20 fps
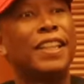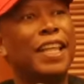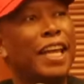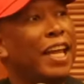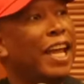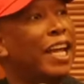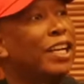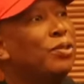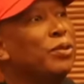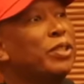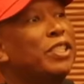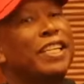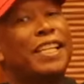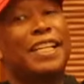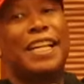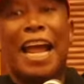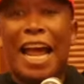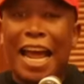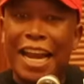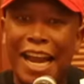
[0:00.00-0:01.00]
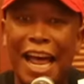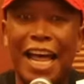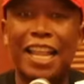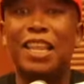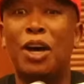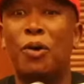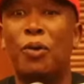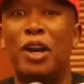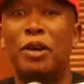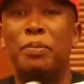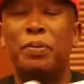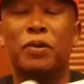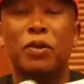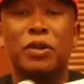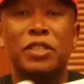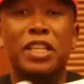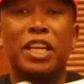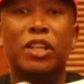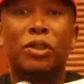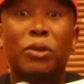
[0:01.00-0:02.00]
they had to declare another one
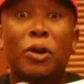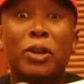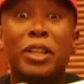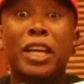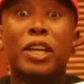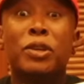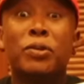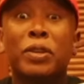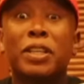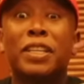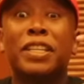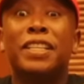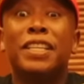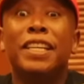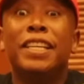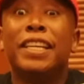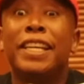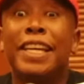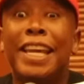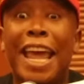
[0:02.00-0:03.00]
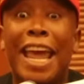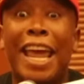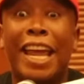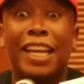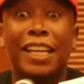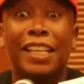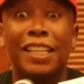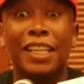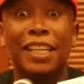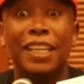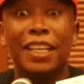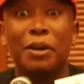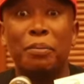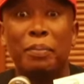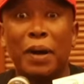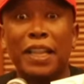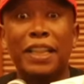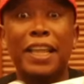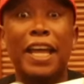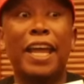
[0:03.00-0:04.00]
because they thought the youth didn't hear
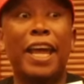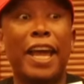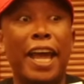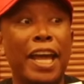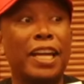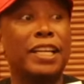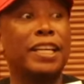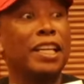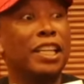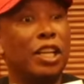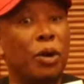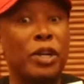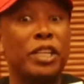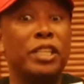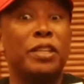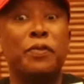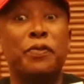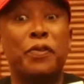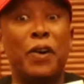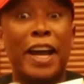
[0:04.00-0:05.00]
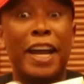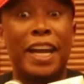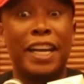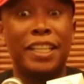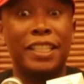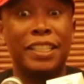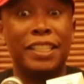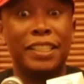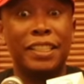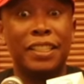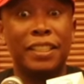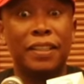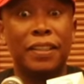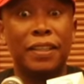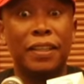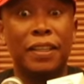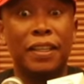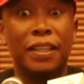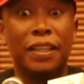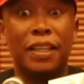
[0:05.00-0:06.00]
but they heard and they were defiant
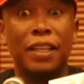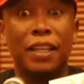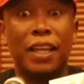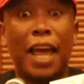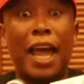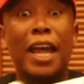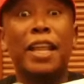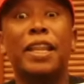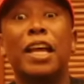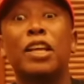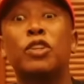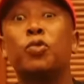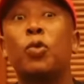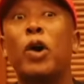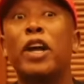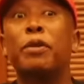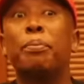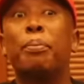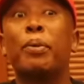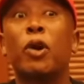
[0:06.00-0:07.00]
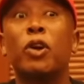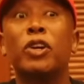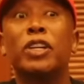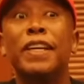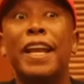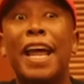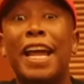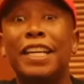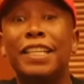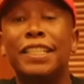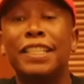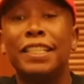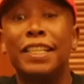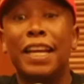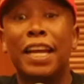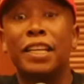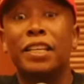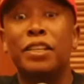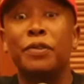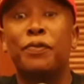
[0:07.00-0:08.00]
and that's what brought
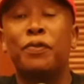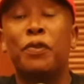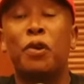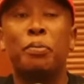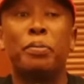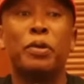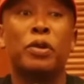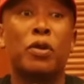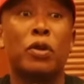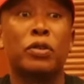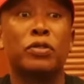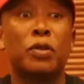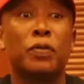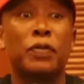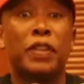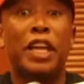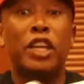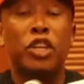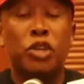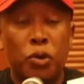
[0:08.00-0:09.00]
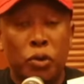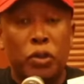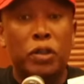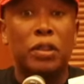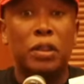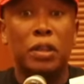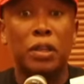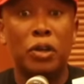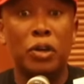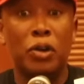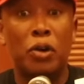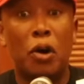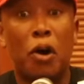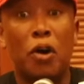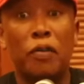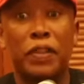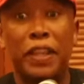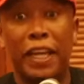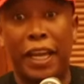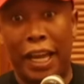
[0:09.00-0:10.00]
1994 because of the youth
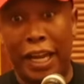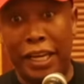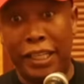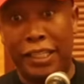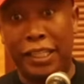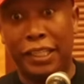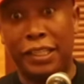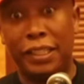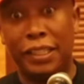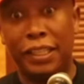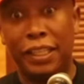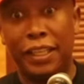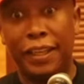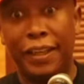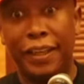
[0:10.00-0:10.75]
of the 80s